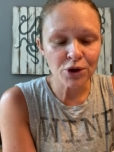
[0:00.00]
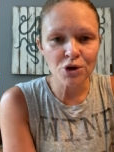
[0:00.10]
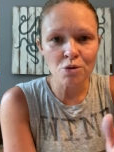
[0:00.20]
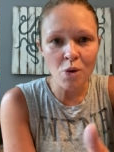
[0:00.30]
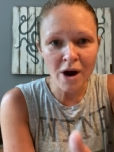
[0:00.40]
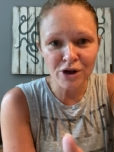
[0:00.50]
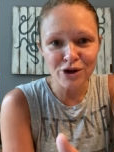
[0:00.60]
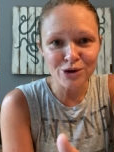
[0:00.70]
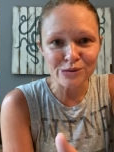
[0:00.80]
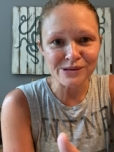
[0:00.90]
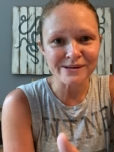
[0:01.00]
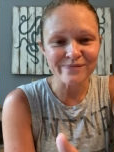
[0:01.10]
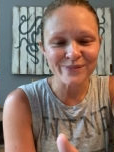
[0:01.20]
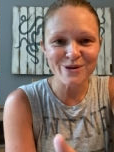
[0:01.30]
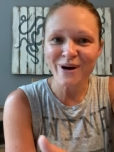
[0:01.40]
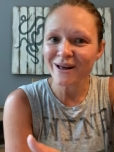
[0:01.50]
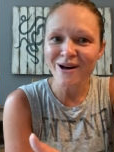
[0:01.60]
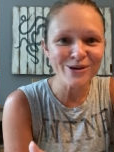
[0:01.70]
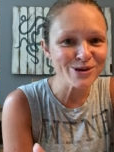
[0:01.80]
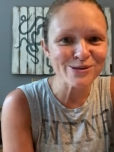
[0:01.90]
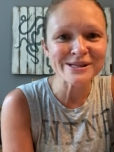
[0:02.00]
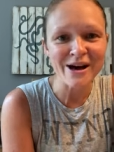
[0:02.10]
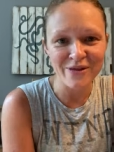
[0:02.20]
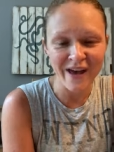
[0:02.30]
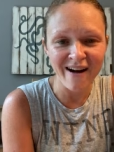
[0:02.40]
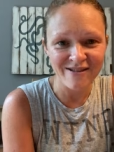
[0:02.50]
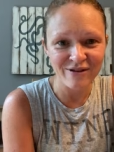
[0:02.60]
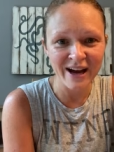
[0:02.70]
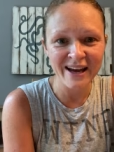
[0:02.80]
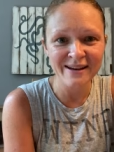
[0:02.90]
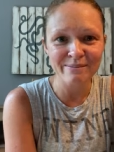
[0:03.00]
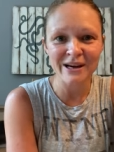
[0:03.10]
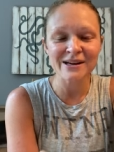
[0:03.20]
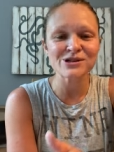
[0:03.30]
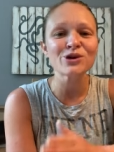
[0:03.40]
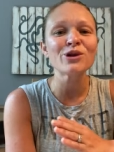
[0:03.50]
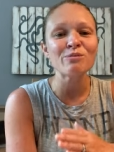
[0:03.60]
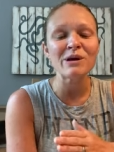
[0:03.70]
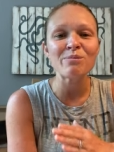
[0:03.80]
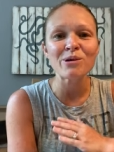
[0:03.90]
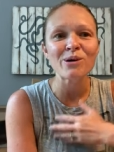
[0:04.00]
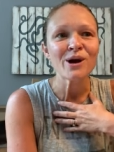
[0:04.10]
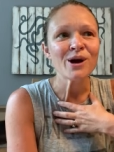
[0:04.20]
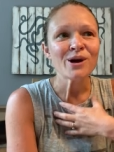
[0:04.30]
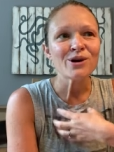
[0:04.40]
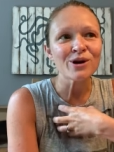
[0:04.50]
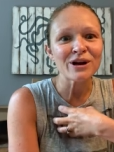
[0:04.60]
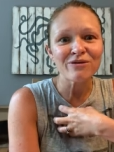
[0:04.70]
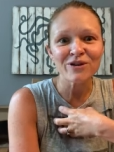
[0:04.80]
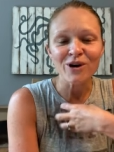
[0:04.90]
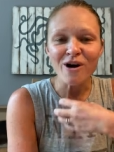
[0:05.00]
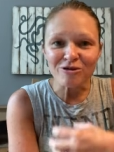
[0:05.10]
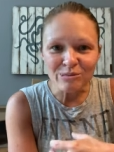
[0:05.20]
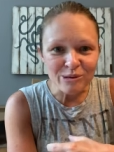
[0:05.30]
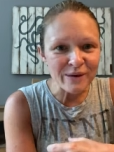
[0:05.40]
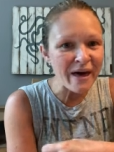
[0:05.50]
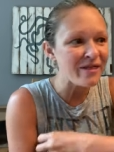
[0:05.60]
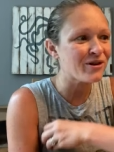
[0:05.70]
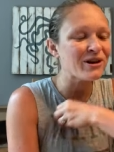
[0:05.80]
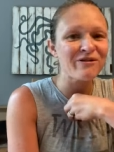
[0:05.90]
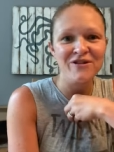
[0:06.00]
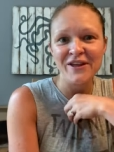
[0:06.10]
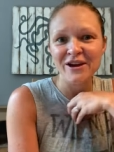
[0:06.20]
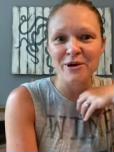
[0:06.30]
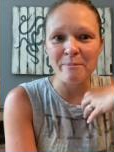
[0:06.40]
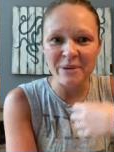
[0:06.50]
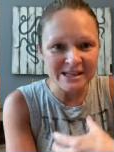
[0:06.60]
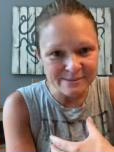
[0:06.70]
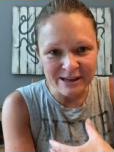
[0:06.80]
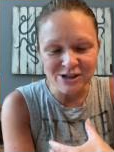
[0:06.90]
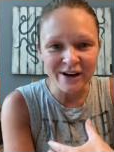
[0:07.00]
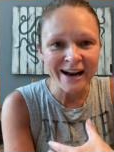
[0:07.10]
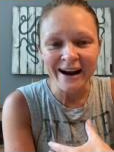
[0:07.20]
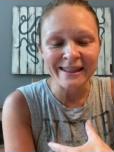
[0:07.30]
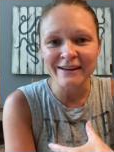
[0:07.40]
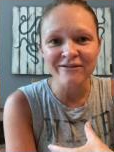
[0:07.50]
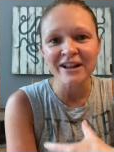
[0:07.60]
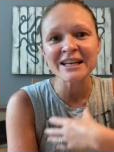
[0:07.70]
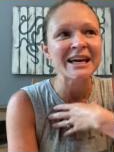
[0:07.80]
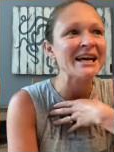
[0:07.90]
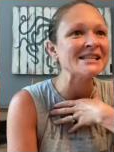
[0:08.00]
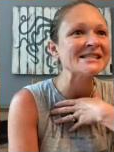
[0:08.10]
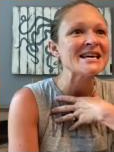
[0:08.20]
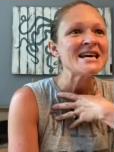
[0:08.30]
you want use. You want all use out there, right? Because you're the people you're going to feel comfortable with. You're going to feel like your best buds right out of the floodgates,